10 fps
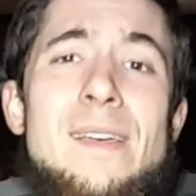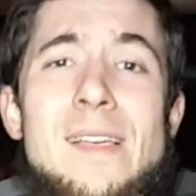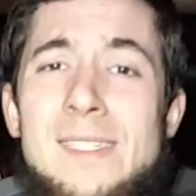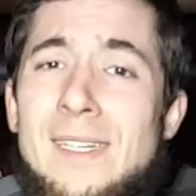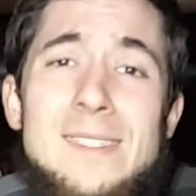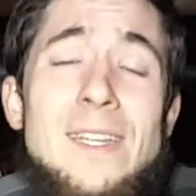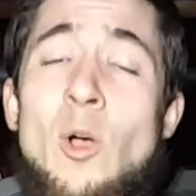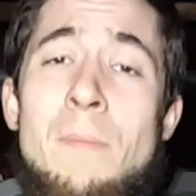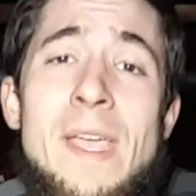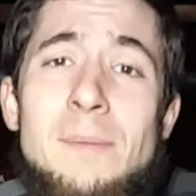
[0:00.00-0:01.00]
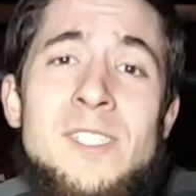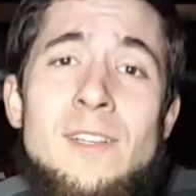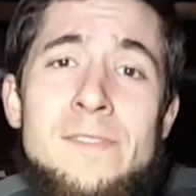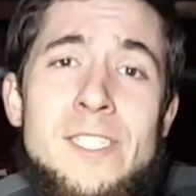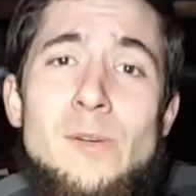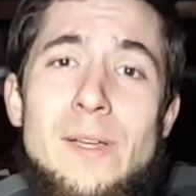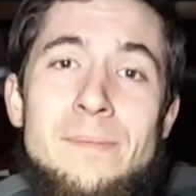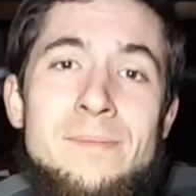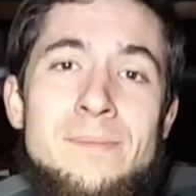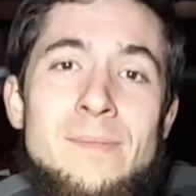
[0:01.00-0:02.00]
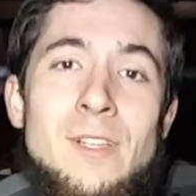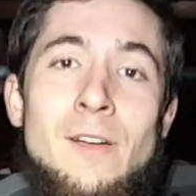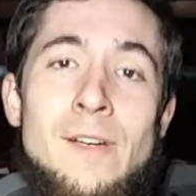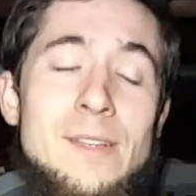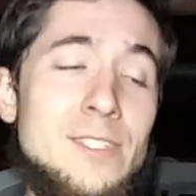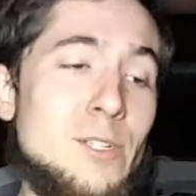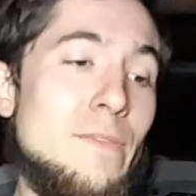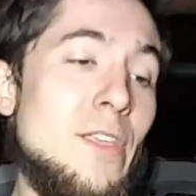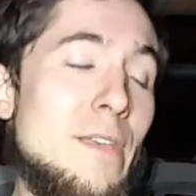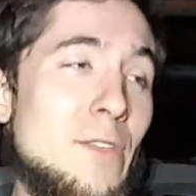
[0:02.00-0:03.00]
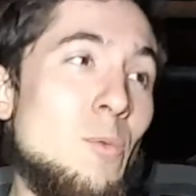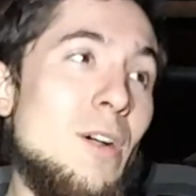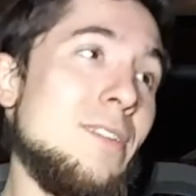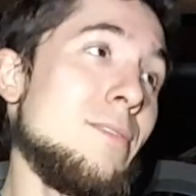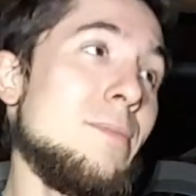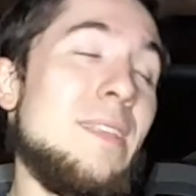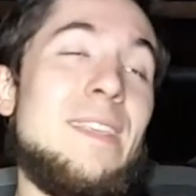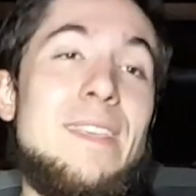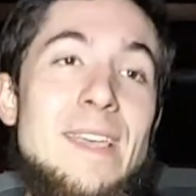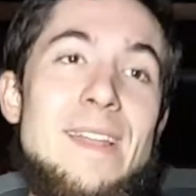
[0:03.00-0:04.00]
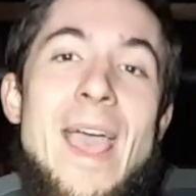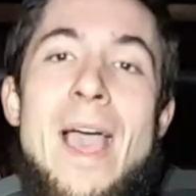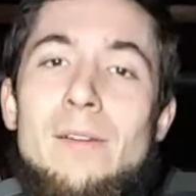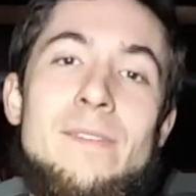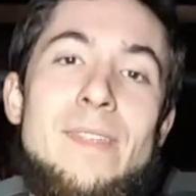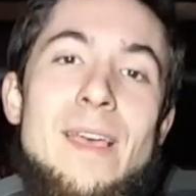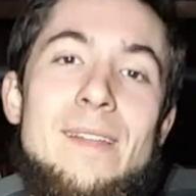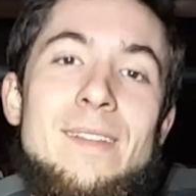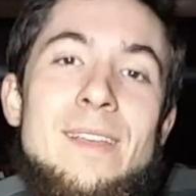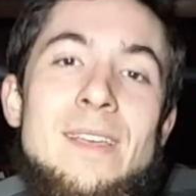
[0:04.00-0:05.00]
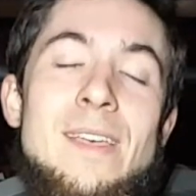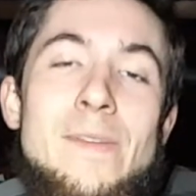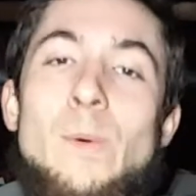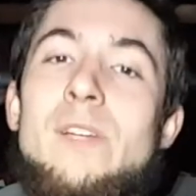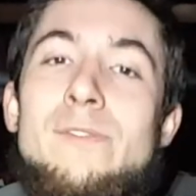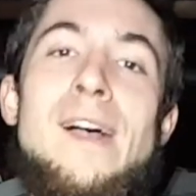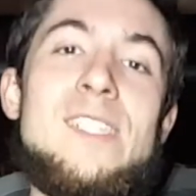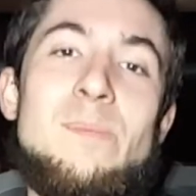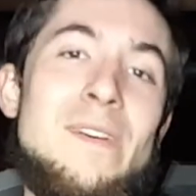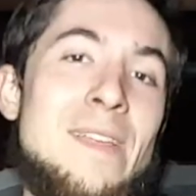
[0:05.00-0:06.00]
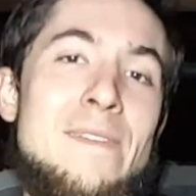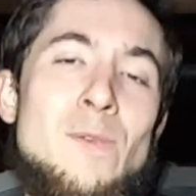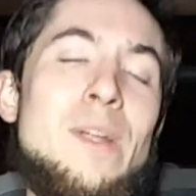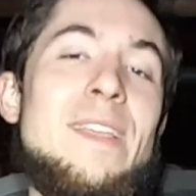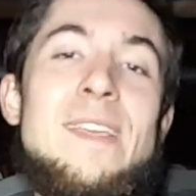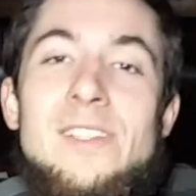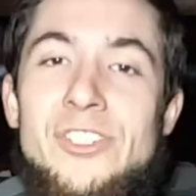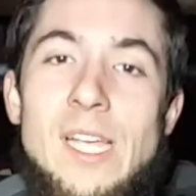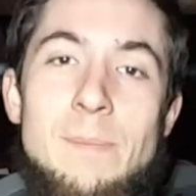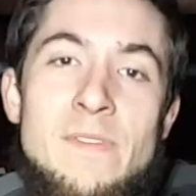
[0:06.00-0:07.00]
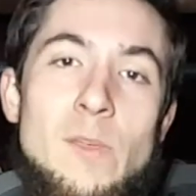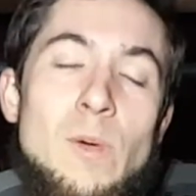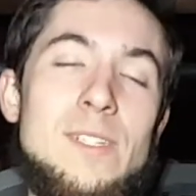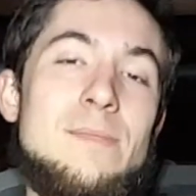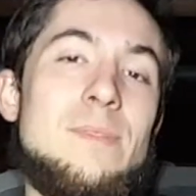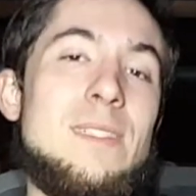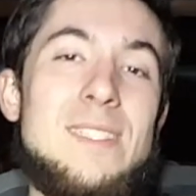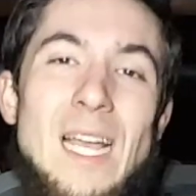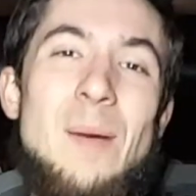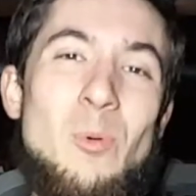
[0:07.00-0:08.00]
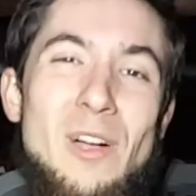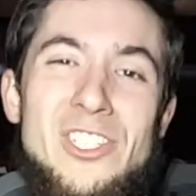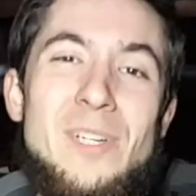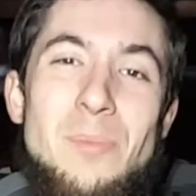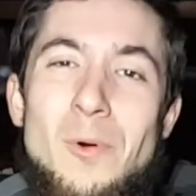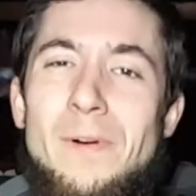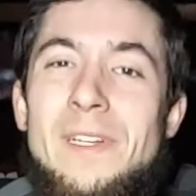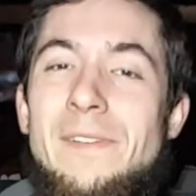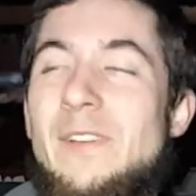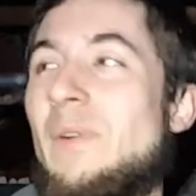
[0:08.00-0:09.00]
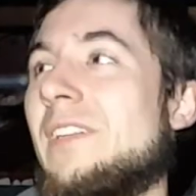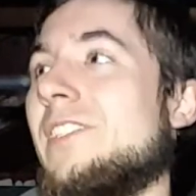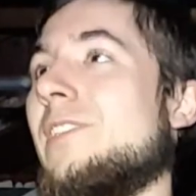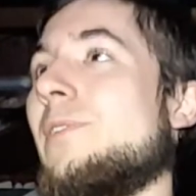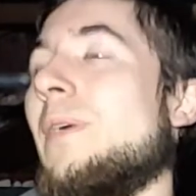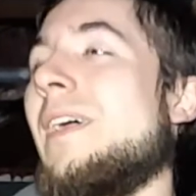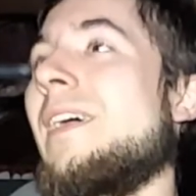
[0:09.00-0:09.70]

It's because they don't make themselves do it. All right? So if you want to get out of that, if you want to rise above that, if you want to get in shape, if you want to stop watching porn, if you want to